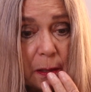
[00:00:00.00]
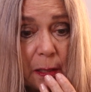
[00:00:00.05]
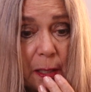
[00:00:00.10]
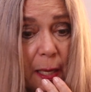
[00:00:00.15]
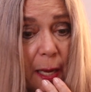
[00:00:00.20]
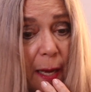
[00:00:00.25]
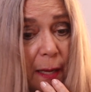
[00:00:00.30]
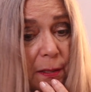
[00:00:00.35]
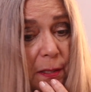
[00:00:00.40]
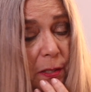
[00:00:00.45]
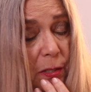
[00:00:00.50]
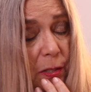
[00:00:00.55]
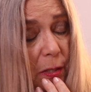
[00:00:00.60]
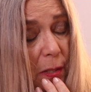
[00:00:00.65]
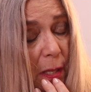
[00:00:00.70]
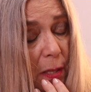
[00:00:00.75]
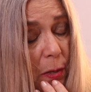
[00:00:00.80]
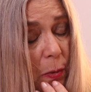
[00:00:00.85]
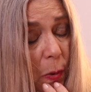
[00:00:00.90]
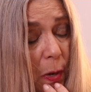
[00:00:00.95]
Yes,
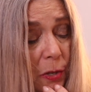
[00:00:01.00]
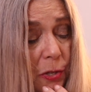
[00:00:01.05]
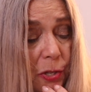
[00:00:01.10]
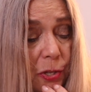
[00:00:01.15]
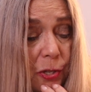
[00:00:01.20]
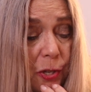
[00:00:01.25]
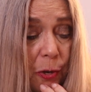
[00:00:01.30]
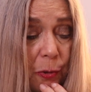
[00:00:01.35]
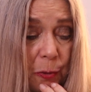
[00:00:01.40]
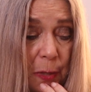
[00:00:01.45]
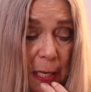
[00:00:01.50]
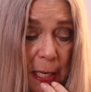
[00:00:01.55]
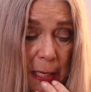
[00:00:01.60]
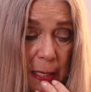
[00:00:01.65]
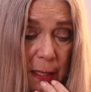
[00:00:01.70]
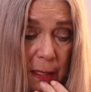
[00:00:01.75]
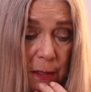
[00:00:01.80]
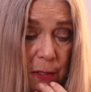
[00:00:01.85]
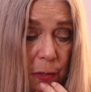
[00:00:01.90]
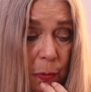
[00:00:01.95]
you are so
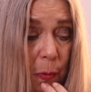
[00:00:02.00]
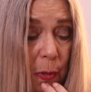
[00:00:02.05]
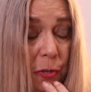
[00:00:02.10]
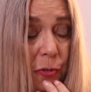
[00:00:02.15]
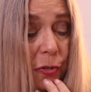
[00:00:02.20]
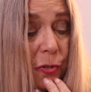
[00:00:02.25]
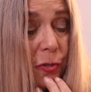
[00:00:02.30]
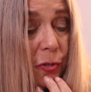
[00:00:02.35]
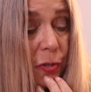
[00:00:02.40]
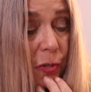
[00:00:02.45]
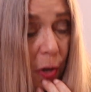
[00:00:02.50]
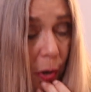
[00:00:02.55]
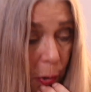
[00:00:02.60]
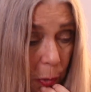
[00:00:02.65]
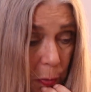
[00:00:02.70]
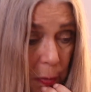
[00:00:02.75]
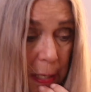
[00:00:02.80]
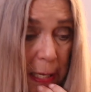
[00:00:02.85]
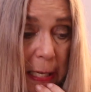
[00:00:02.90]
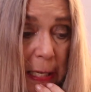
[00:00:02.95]
needed. You are
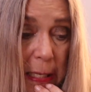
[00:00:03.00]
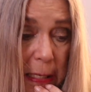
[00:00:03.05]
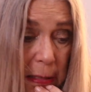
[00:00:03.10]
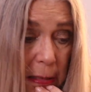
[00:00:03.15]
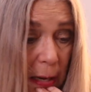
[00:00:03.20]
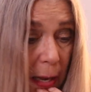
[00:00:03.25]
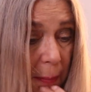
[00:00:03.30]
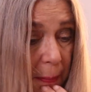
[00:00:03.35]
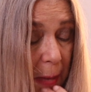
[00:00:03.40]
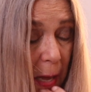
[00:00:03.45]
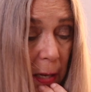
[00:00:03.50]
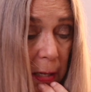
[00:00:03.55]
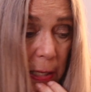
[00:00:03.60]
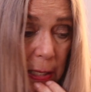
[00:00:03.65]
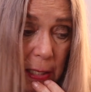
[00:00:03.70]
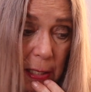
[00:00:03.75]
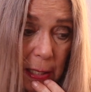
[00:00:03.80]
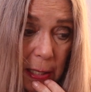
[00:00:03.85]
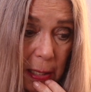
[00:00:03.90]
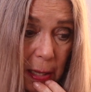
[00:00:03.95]
so needed. I'm not
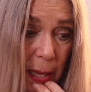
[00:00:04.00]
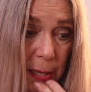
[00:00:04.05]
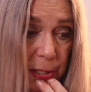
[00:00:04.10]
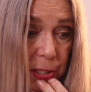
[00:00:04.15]
kidding.